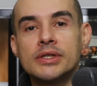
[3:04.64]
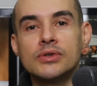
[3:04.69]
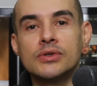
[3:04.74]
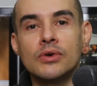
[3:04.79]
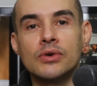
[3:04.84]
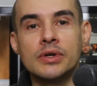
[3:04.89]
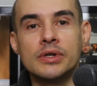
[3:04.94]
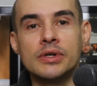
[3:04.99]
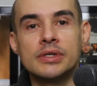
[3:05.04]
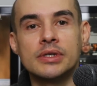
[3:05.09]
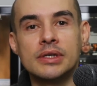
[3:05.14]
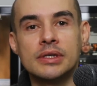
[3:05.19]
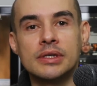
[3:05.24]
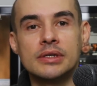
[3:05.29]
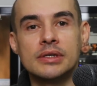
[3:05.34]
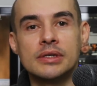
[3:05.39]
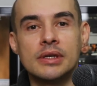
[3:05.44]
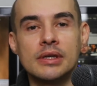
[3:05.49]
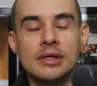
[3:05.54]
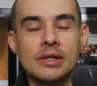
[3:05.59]
owners.
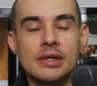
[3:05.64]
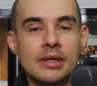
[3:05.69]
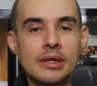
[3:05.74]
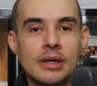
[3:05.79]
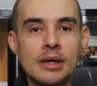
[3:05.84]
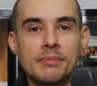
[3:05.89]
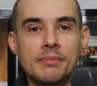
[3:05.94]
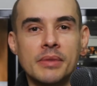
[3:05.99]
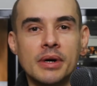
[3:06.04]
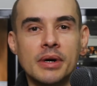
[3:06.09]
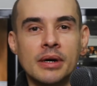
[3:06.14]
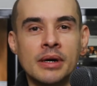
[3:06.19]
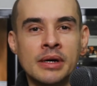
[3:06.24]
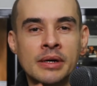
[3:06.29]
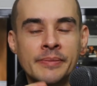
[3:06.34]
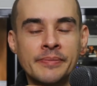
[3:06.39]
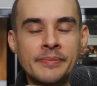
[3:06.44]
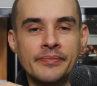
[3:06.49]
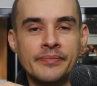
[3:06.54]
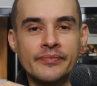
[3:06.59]
It's like
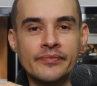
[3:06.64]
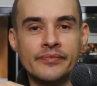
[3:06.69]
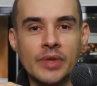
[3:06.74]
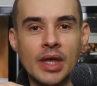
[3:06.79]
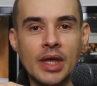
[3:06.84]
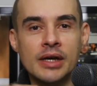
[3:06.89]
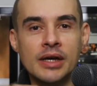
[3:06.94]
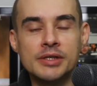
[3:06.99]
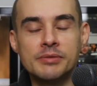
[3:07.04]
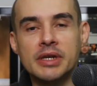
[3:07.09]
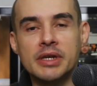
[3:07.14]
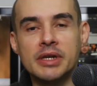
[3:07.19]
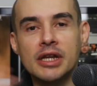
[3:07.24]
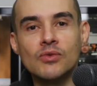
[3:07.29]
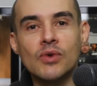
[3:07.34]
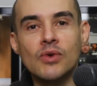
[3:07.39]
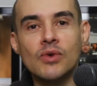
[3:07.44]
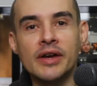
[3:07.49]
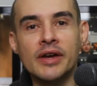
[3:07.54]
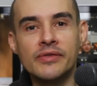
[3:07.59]
husband
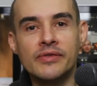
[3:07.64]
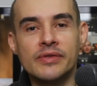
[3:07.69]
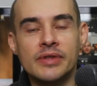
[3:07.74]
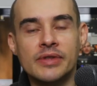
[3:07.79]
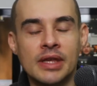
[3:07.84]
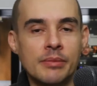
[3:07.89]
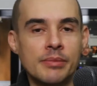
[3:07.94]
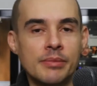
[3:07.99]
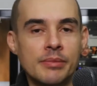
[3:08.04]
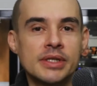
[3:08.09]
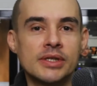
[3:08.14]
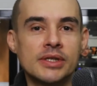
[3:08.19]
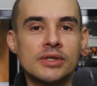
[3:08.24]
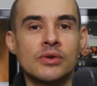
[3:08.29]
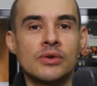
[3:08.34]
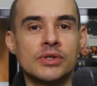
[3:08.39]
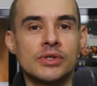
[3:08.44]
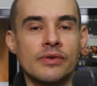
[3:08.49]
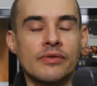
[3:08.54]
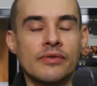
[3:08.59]
and wife. They are business
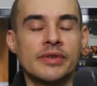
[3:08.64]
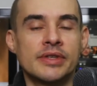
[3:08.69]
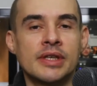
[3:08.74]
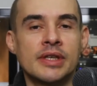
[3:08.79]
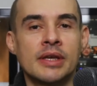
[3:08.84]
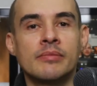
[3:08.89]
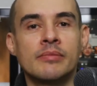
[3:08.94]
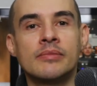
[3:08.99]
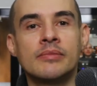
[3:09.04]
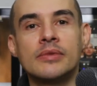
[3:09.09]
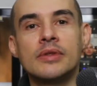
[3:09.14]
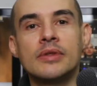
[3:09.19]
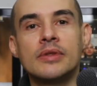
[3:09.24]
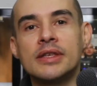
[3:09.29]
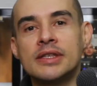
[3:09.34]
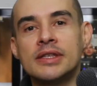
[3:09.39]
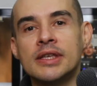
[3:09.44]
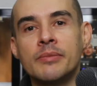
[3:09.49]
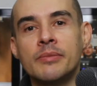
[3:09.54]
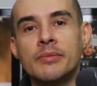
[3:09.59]
owners of the
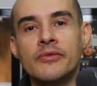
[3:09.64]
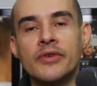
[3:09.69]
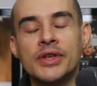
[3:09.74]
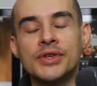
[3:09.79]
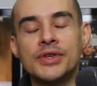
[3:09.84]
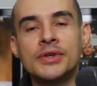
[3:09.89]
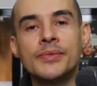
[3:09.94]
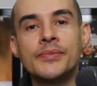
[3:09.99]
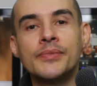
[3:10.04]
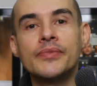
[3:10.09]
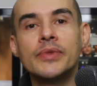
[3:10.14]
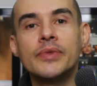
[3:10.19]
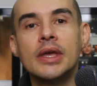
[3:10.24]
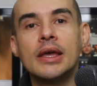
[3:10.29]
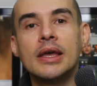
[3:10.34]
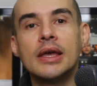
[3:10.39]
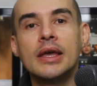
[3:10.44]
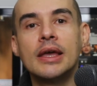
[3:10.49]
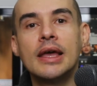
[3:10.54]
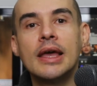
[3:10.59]
same venture.
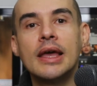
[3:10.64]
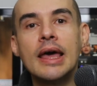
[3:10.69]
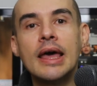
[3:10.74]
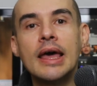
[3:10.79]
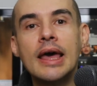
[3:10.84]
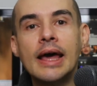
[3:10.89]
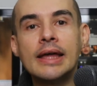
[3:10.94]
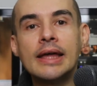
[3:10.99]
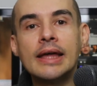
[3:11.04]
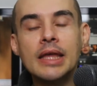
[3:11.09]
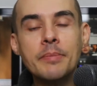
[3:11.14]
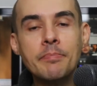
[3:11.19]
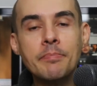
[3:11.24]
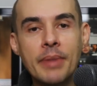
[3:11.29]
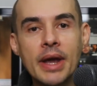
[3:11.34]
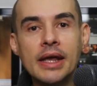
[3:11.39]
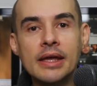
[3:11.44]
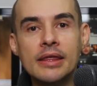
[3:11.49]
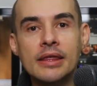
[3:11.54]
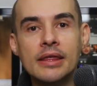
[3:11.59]
And they
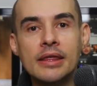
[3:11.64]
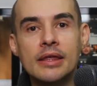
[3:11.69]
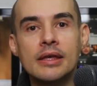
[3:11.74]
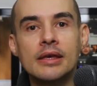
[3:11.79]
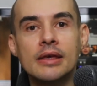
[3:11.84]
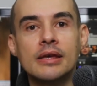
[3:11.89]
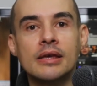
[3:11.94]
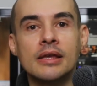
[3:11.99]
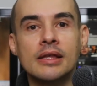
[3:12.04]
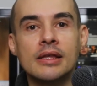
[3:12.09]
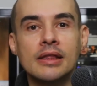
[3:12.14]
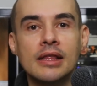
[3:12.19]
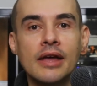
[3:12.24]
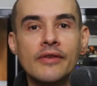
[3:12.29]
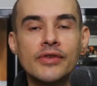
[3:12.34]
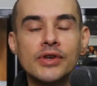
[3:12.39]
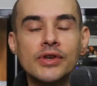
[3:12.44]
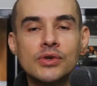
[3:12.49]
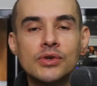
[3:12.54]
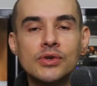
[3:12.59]
paid a
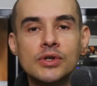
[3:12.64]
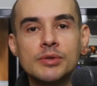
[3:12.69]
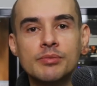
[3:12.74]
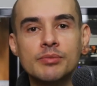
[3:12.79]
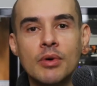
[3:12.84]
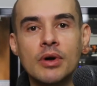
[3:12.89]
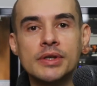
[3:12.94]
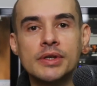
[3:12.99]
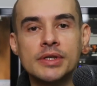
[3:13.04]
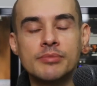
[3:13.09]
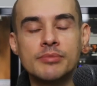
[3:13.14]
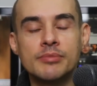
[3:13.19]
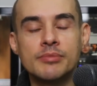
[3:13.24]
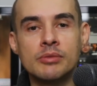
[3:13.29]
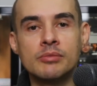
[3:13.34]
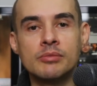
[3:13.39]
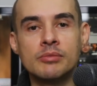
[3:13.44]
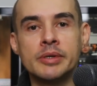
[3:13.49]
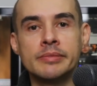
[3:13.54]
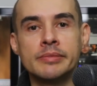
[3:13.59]
life insurance policy
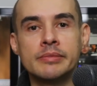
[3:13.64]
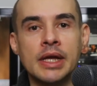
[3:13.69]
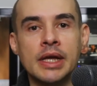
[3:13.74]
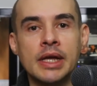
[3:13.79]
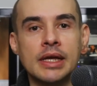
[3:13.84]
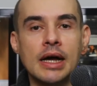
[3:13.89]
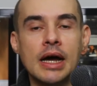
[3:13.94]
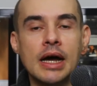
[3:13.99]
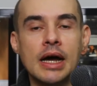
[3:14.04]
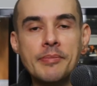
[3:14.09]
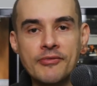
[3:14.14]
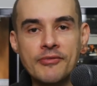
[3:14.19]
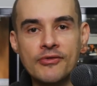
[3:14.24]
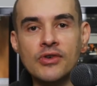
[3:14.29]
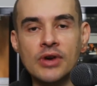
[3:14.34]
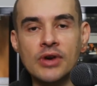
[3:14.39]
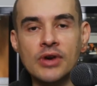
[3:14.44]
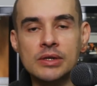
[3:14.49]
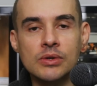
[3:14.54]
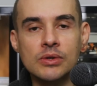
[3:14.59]
premium like
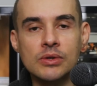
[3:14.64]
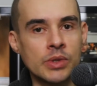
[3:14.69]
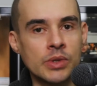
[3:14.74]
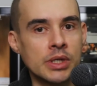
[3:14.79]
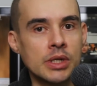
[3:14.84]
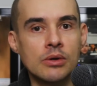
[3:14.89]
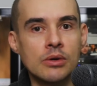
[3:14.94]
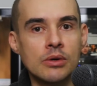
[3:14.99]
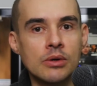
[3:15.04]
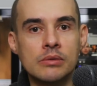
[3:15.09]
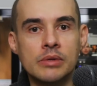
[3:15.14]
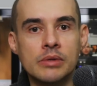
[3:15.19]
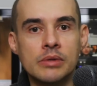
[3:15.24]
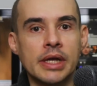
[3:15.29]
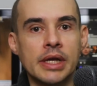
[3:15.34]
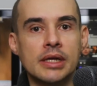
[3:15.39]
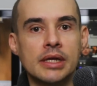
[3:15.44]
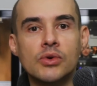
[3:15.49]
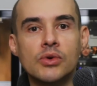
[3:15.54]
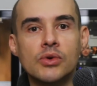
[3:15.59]
upfront with no
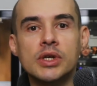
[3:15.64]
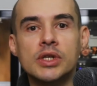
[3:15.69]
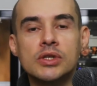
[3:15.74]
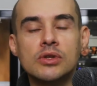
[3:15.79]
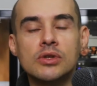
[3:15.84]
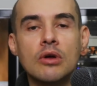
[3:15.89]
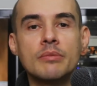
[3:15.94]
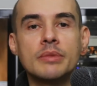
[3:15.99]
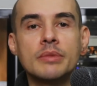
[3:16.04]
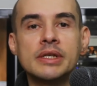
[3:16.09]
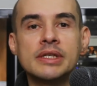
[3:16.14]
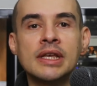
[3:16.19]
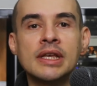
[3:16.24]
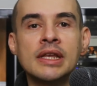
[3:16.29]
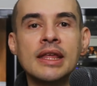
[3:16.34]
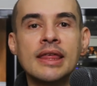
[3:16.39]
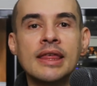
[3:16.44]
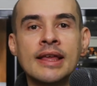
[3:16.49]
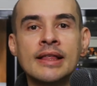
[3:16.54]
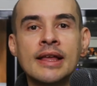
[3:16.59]
installments,
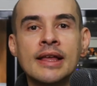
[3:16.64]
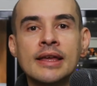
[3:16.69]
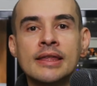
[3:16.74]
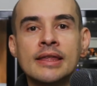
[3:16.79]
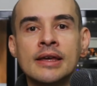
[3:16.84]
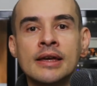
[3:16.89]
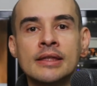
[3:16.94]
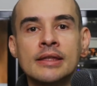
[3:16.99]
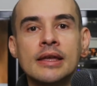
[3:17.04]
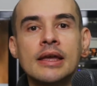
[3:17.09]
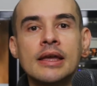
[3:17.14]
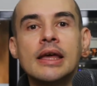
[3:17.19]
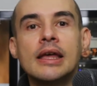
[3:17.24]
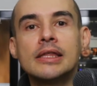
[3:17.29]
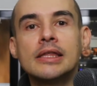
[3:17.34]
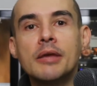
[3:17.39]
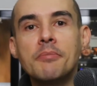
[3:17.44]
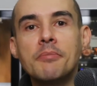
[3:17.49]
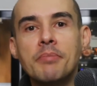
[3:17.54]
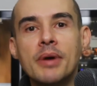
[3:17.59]
anything like that.
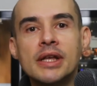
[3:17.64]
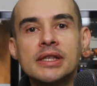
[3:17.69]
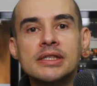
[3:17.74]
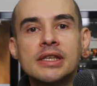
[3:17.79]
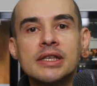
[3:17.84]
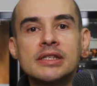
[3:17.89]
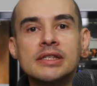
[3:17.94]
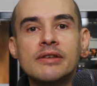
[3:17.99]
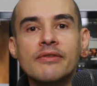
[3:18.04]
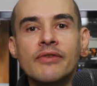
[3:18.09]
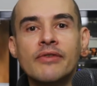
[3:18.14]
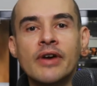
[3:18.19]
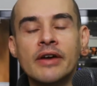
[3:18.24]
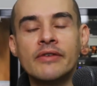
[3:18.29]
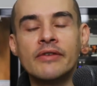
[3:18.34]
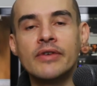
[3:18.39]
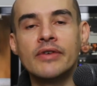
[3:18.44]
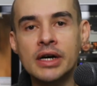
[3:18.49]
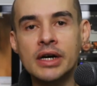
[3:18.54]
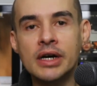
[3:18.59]
They paid
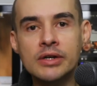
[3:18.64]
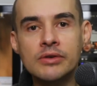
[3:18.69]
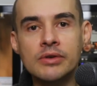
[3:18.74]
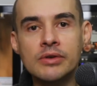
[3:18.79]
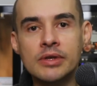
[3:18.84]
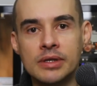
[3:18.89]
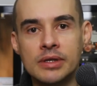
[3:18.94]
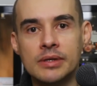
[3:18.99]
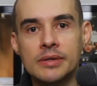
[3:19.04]
$6,500.